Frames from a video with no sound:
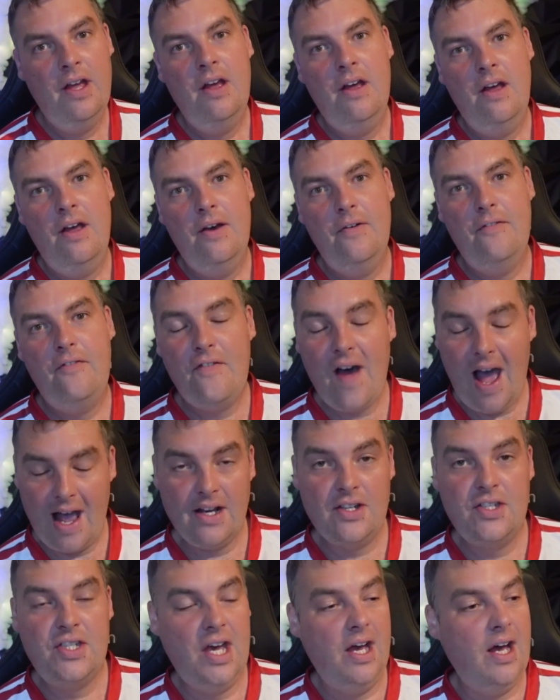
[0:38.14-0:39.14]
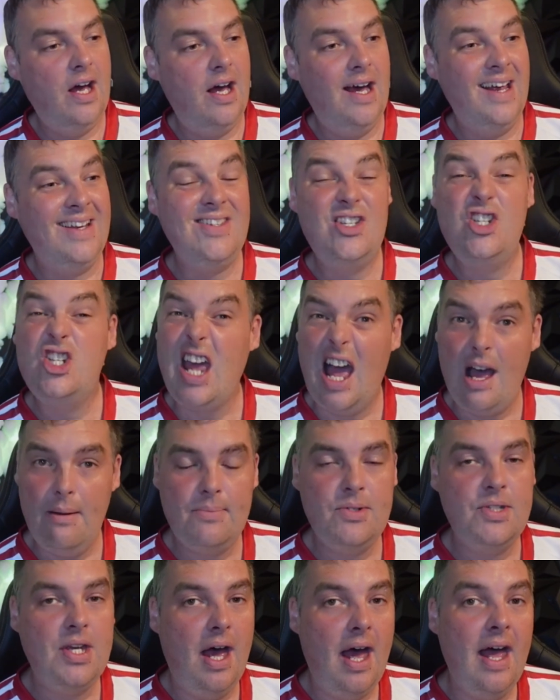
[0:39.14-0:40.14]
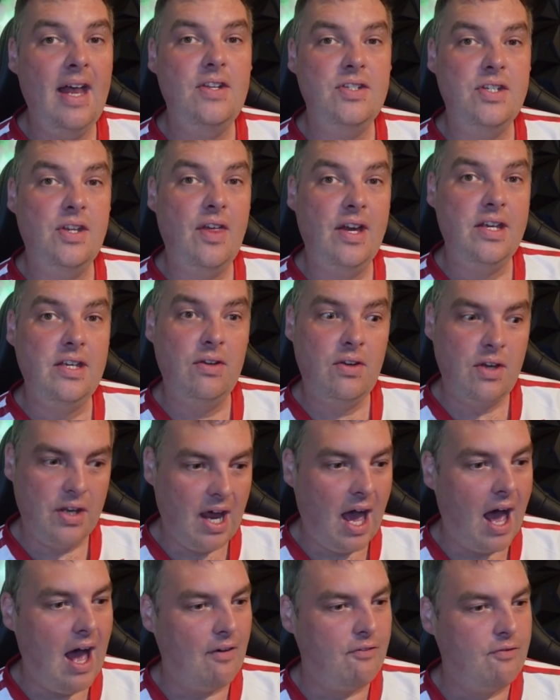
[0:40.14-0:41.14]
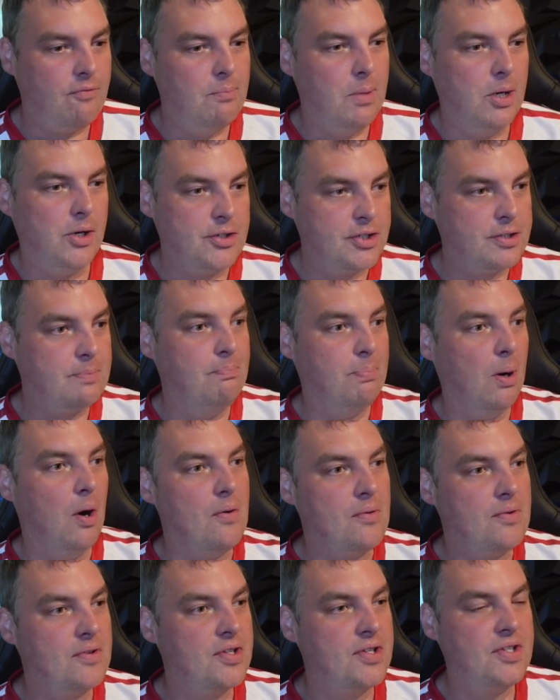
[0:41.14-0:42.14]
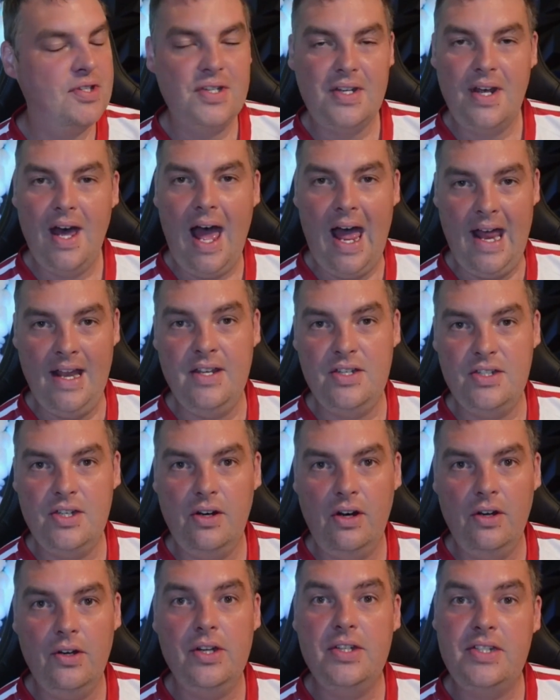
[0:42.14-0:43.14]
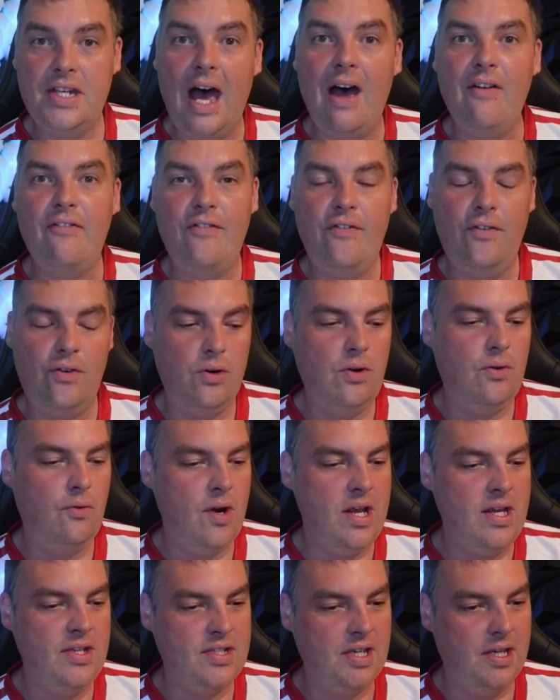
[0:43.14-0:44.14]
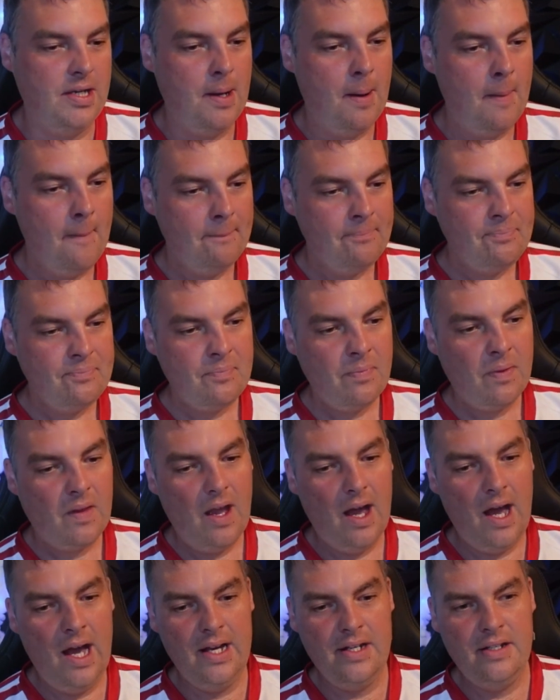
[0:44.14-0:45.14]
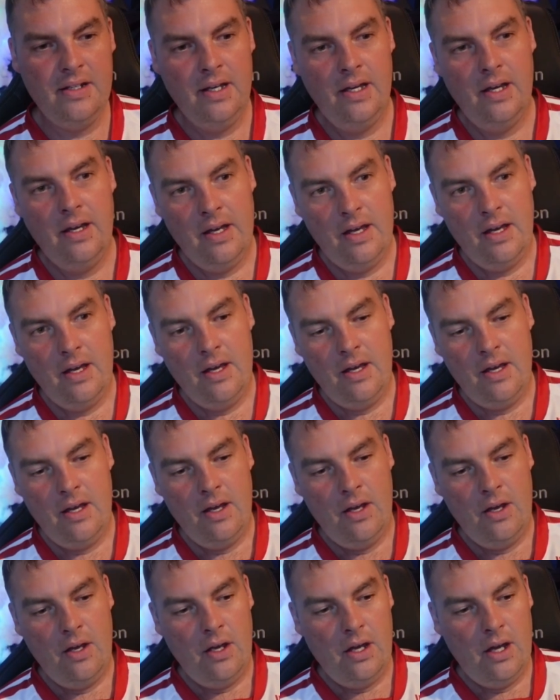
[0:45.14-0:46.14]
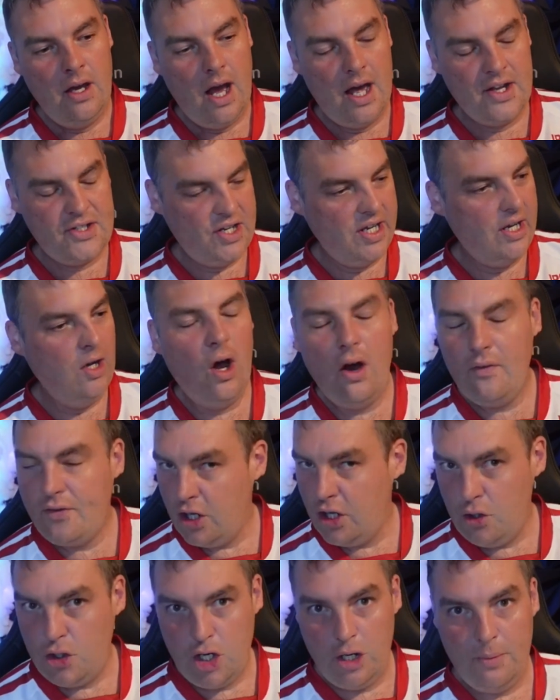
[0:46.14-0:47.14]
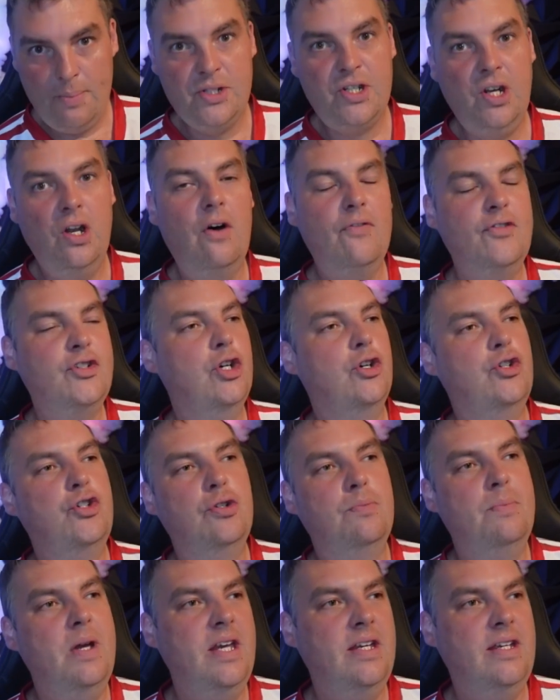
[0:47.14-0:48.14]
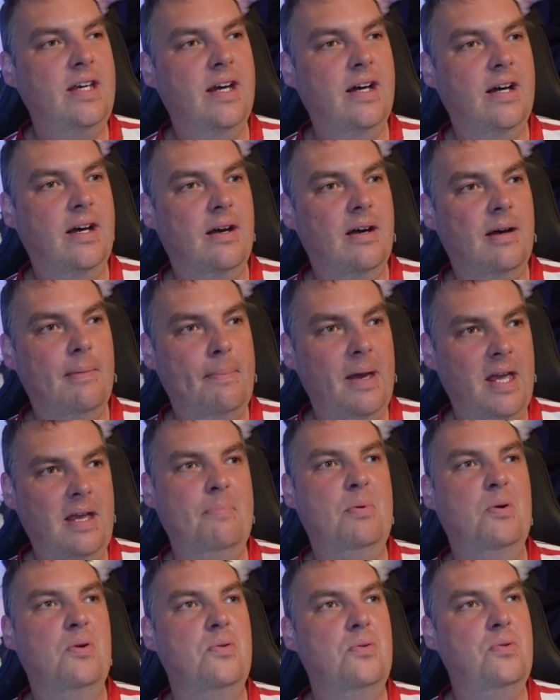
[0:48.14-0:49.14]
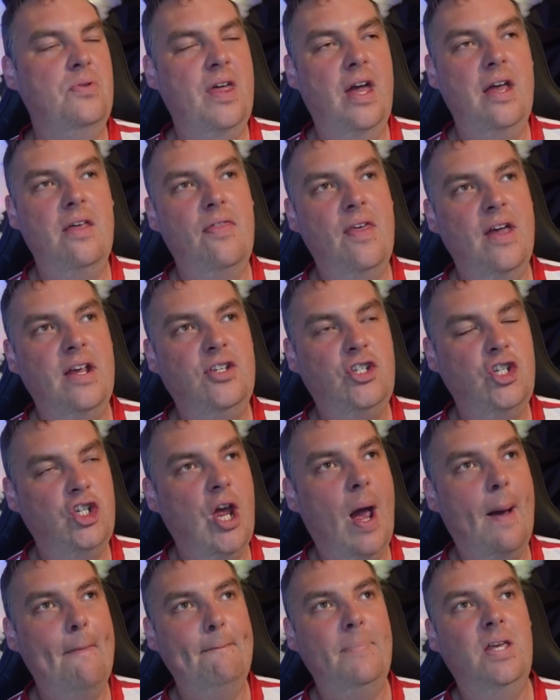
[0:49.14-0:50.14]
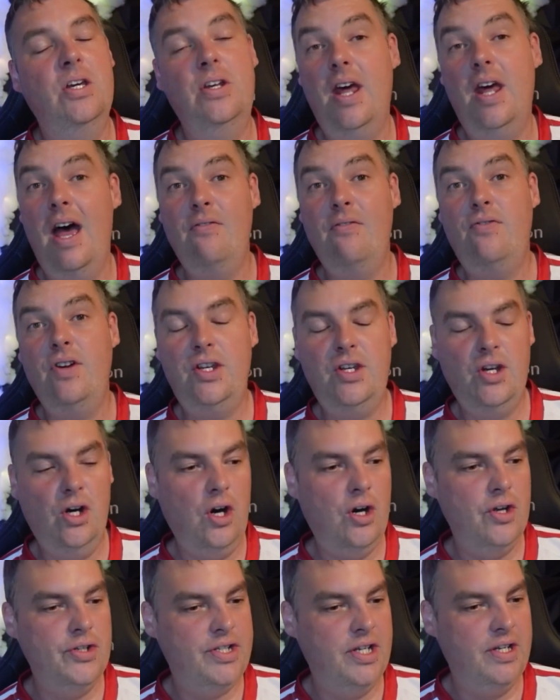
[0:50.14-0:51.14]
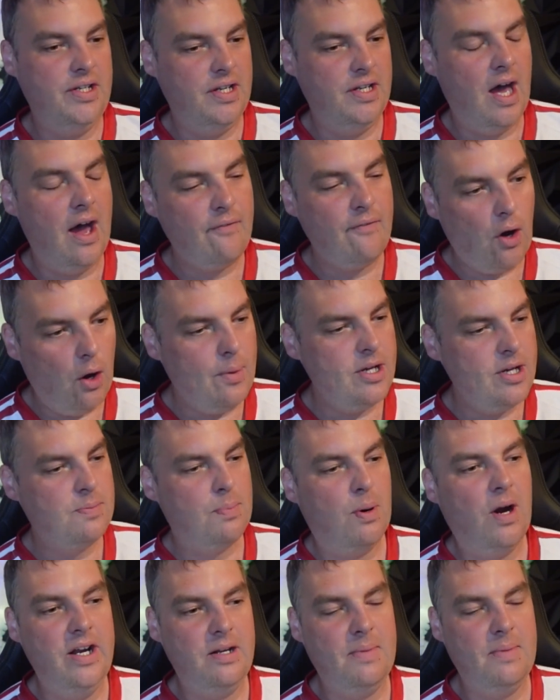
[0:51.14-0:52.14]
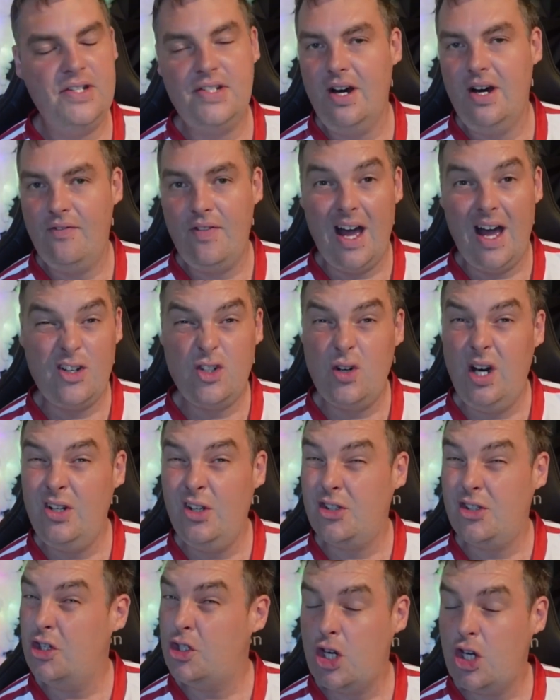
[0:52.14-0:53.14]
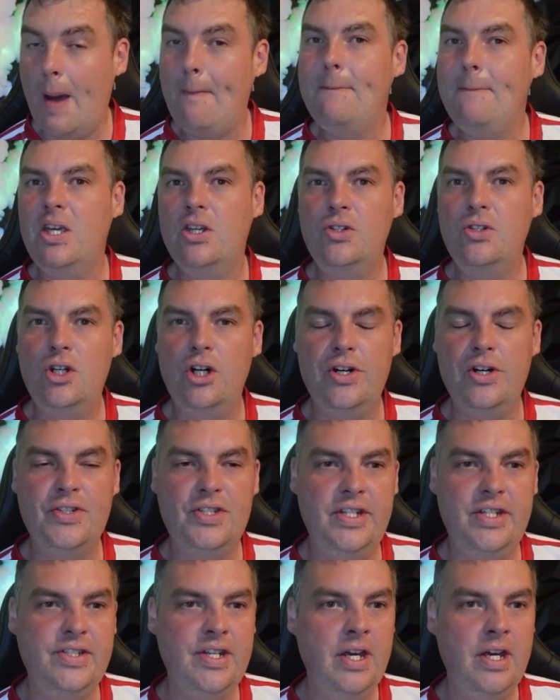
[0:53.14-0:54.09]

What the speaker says: factor and chapter ender that you can have. Most books end on a death for a reason. And I see a lot of YouTubers, a lot of social media people, they champion every cause. And I've always prided myself that I try not to champion causes,